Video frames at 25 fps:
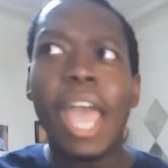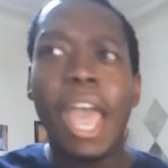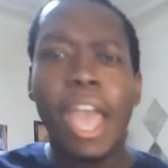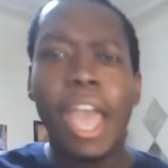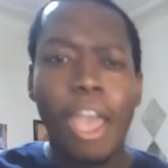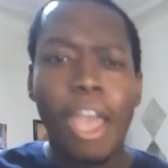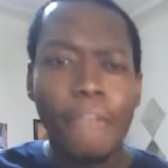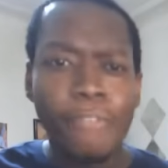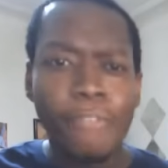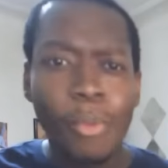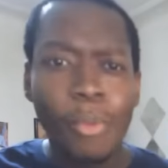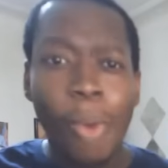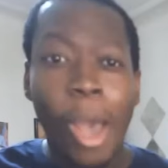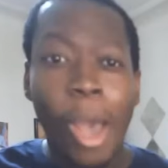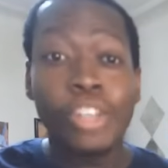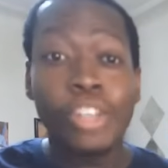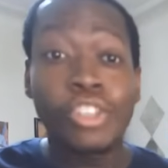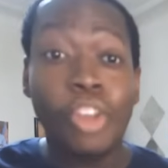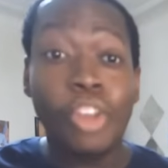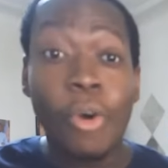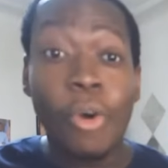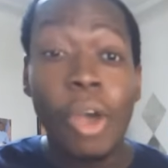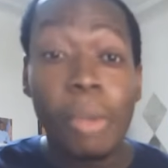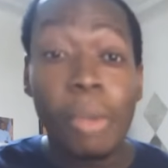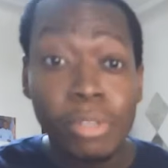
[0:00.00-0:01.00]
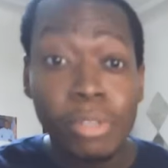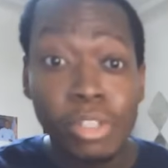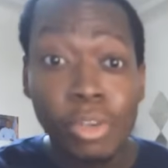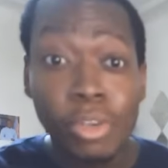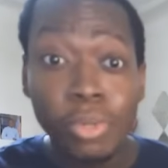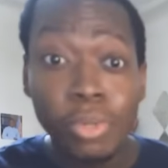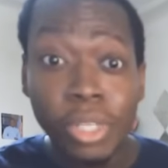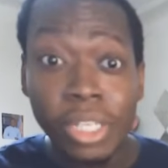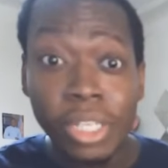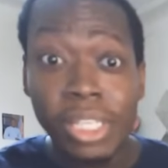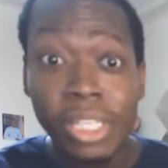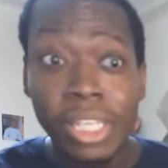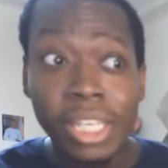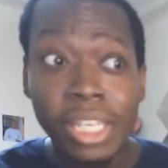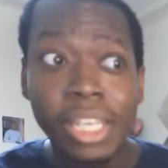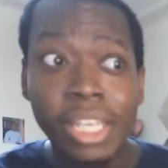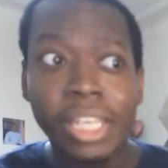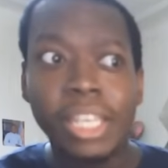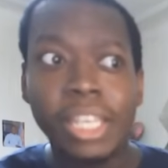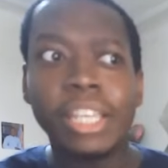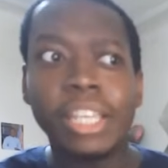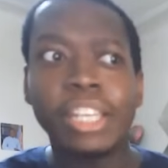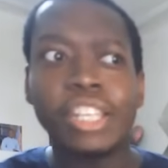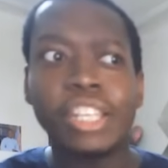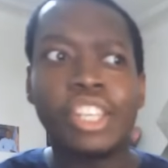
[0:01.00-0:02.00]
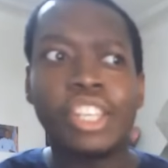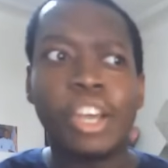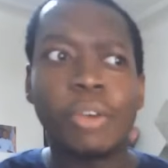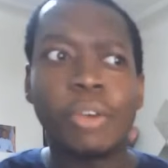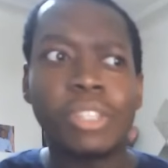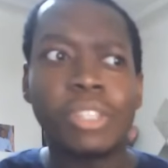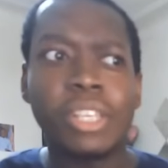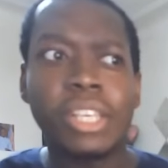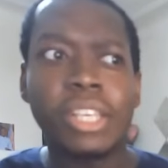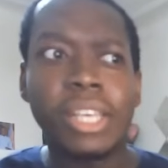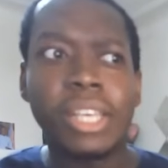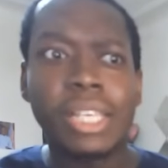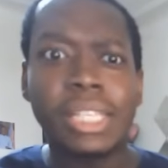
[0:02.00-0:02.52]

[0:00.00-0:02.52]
if you watch the whole episode, you see Chelsea